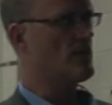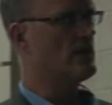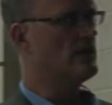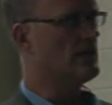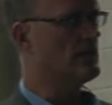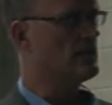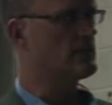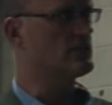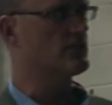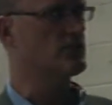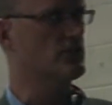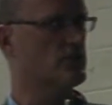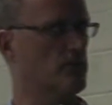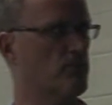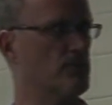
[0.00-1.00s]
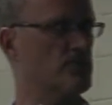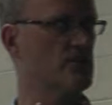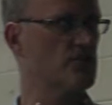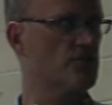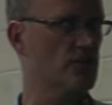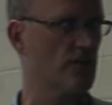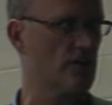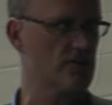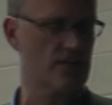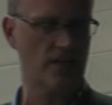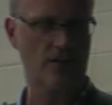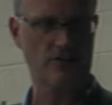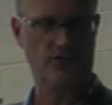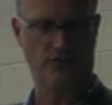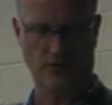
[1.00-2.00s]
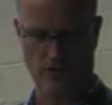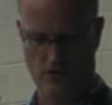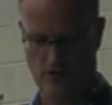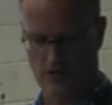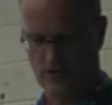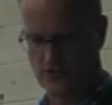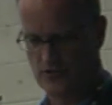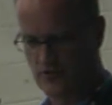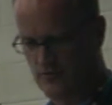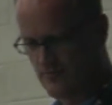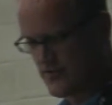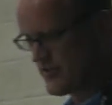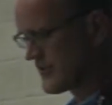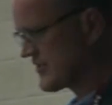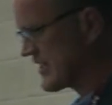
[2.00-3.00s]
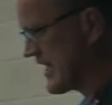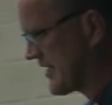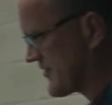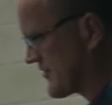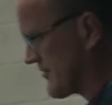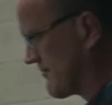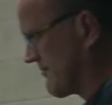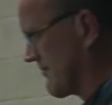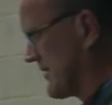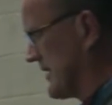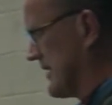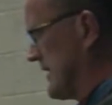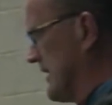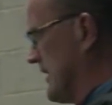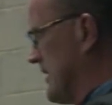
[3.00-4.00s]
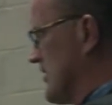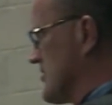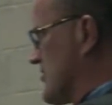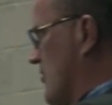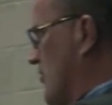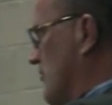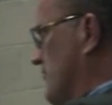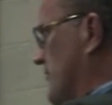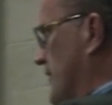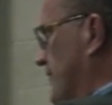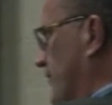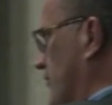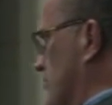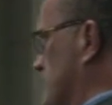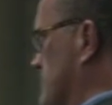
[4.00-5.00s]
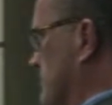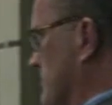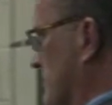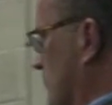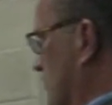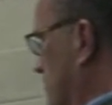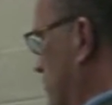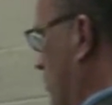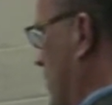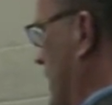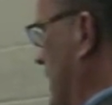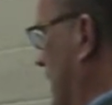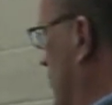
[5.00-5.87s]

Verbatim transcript: uh, to position ourselves for long term success. So, the first point I